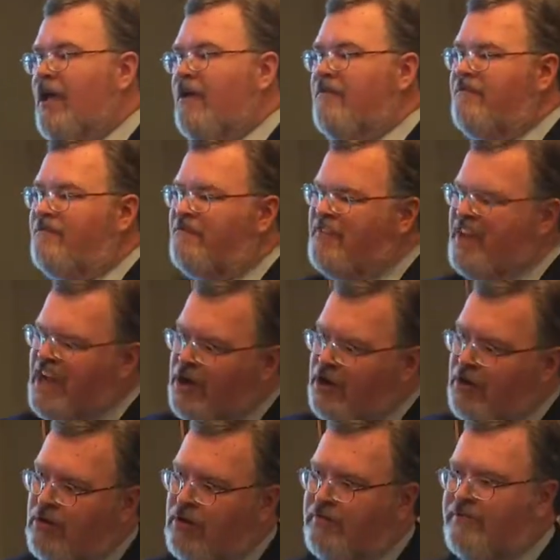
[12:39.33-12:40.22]

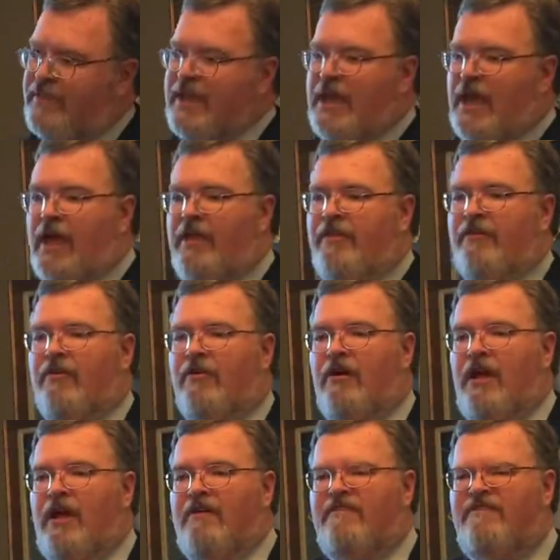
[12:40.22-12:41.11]
Fear of the other.
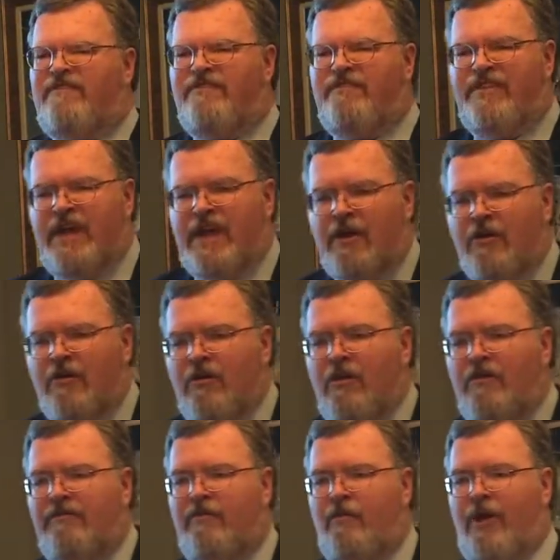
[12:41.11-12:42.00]

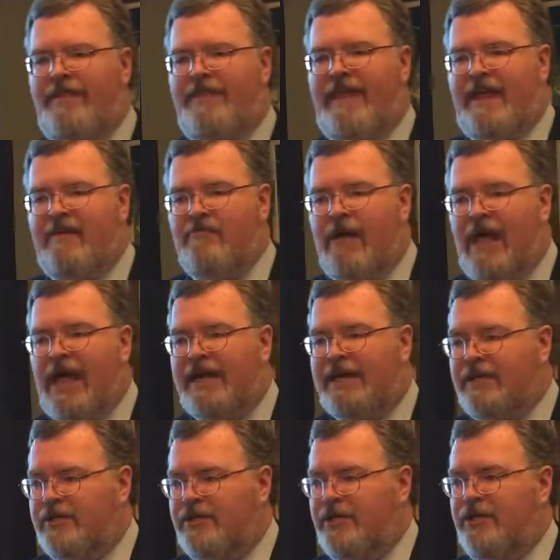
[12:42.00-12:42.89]
Fear of what they
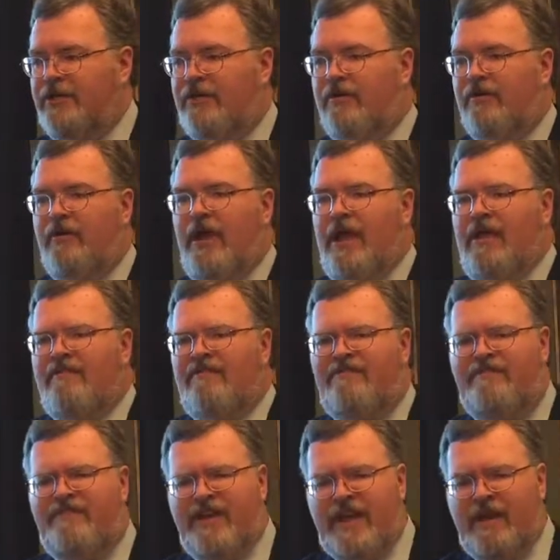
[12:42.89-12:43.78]
might do.
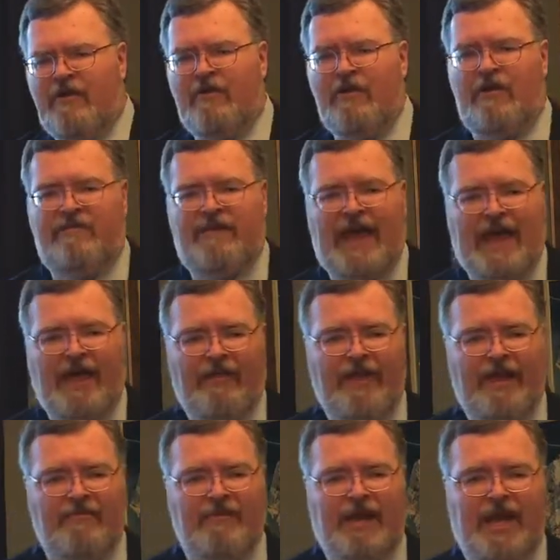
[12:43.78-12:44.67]
Fear of how
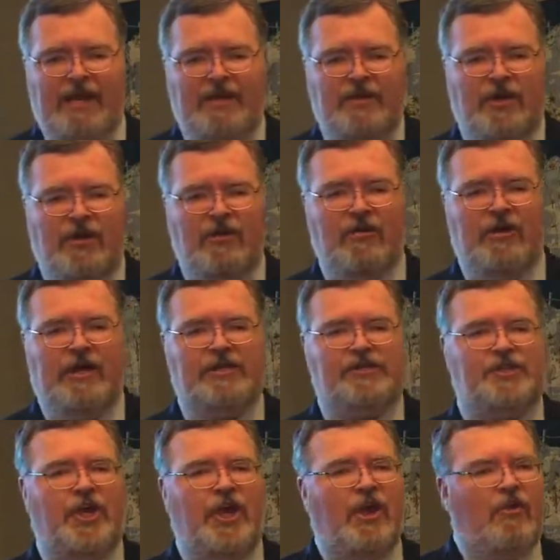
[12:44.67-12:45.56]
they might hurt
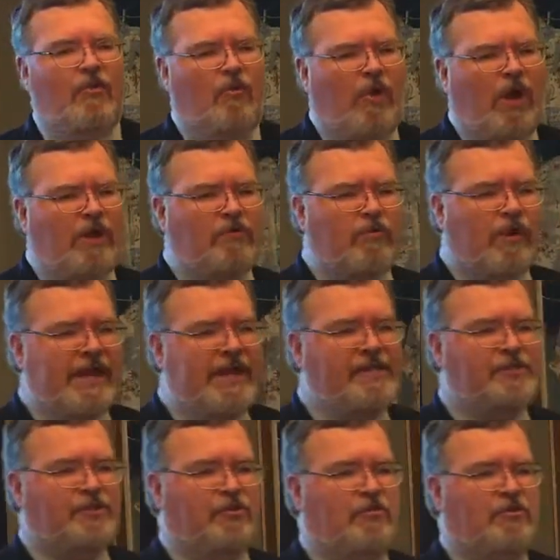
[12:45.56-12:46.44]
us. What
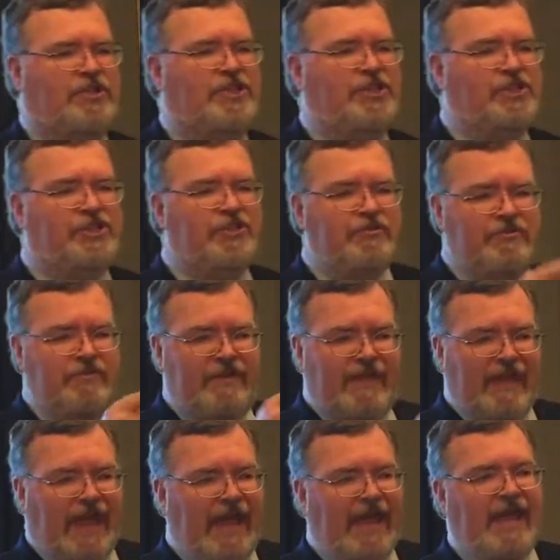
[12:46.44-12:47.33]
resources do
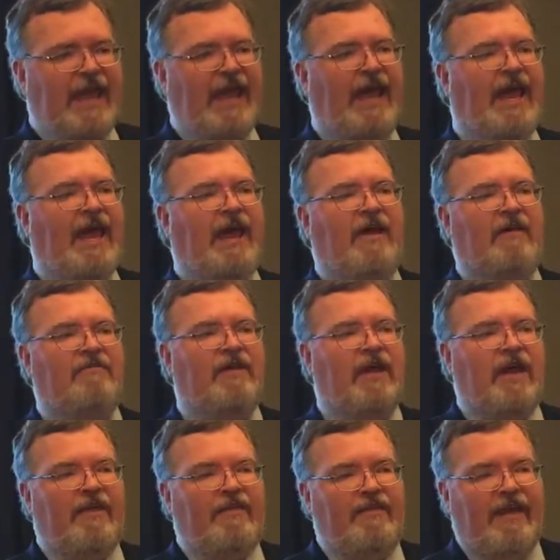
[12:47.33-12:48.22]
they
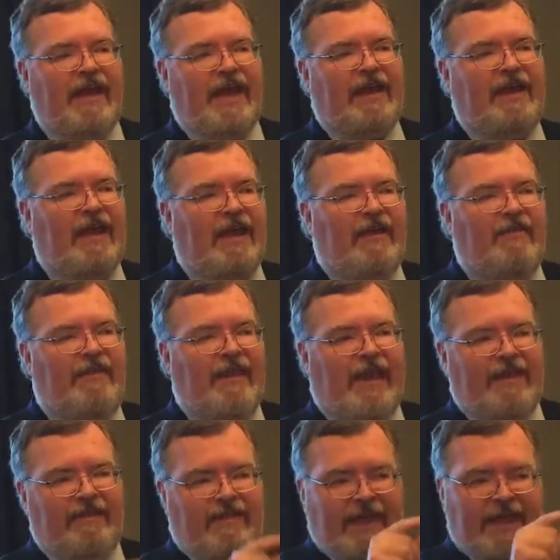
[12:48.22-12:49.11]
have that
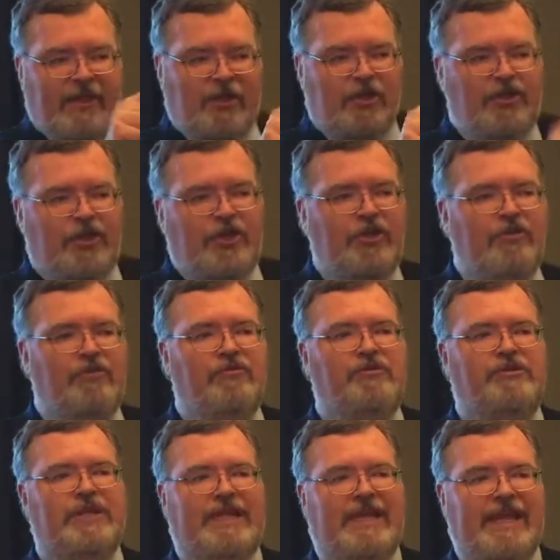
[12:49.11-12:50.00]
they could
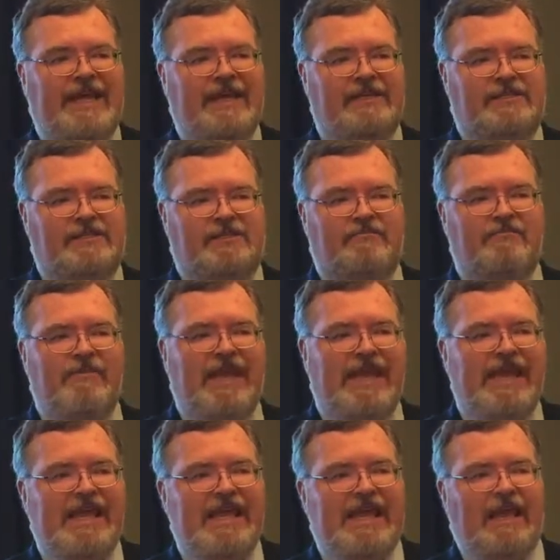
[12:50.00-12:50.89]
use against
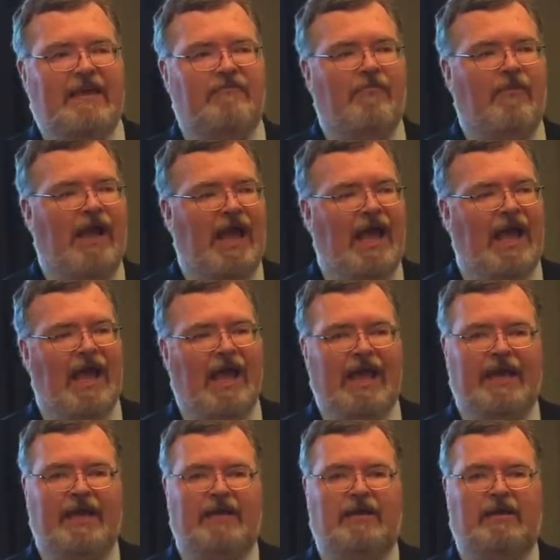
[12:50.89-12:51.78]
me and
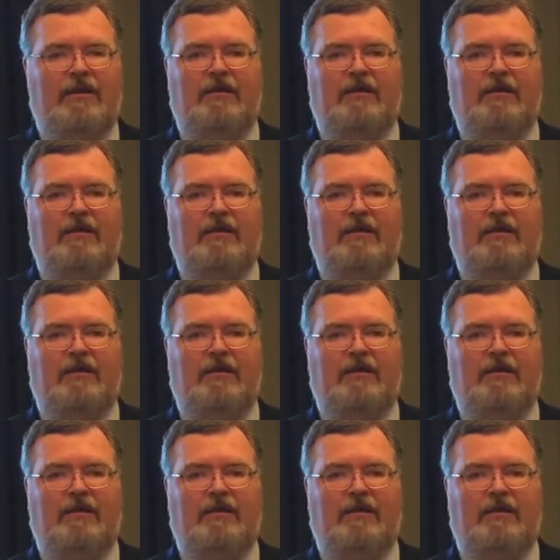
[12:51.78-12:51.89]
mine?